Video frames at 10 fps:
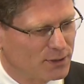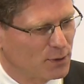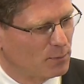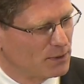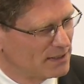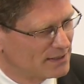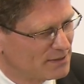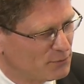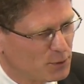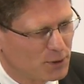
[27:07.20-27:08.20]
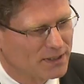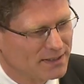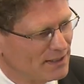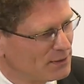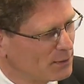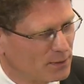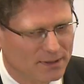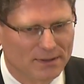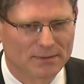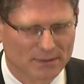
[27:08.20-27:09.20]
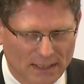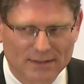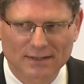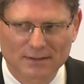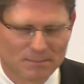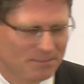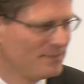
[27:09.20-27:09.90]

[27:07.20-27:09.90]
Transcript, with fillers: stop with this futuristic thought. Thanks again.